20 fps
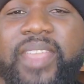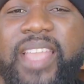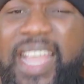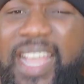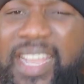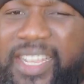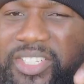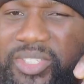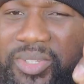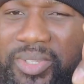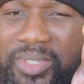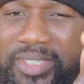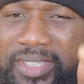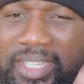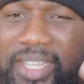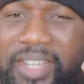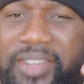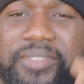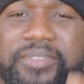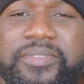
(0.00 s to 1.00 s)
ask
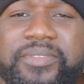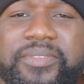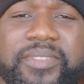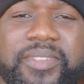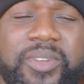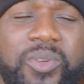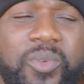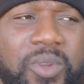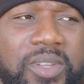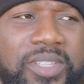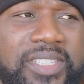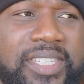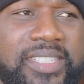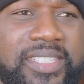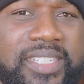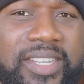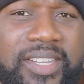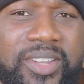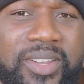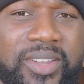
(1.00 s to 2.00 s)
yourself, what is
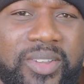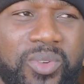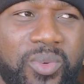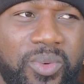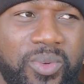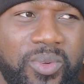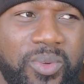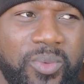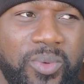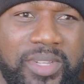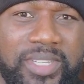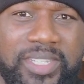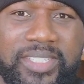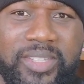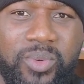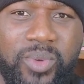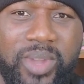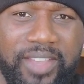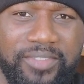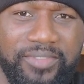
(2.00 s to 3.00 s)

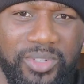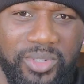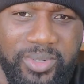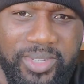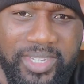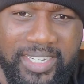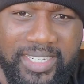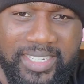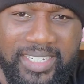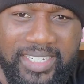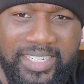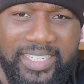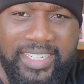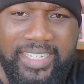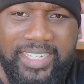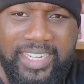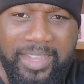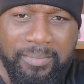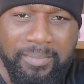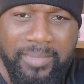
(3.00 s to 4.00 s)
the wife doing
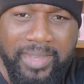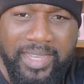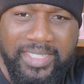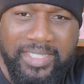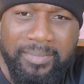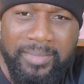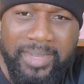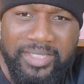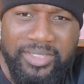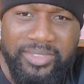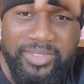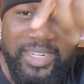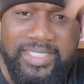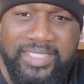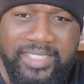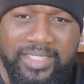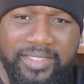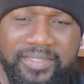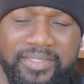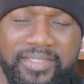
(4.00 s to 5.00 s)
that makes him
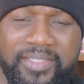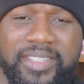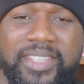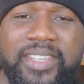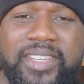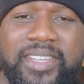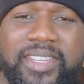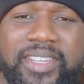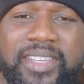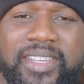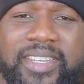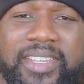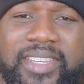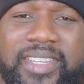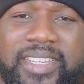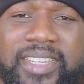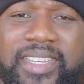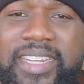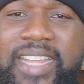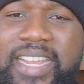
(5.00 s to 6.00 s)
attractive?
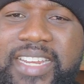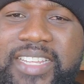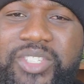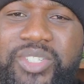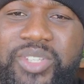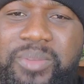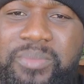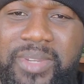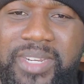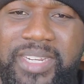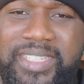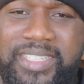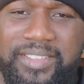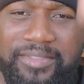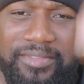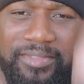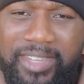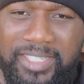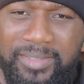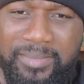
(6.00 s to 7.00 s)
That is somebody's
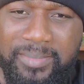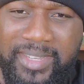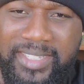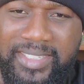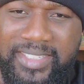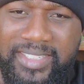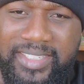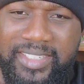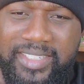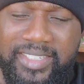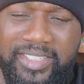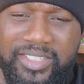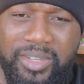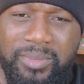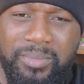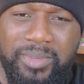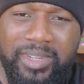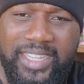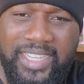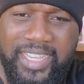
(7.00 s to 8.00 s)
investment.
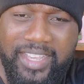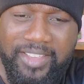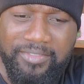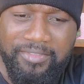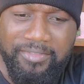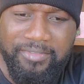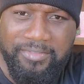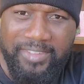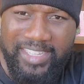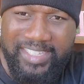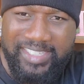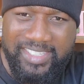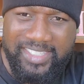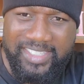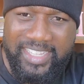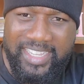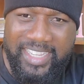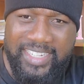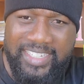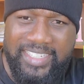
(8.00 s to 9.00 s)
Somebody
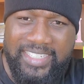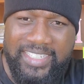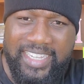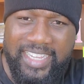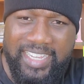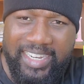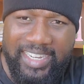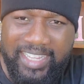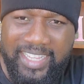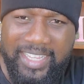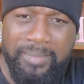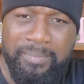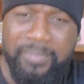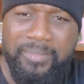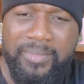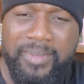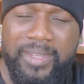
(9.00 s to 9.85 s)
invested in him.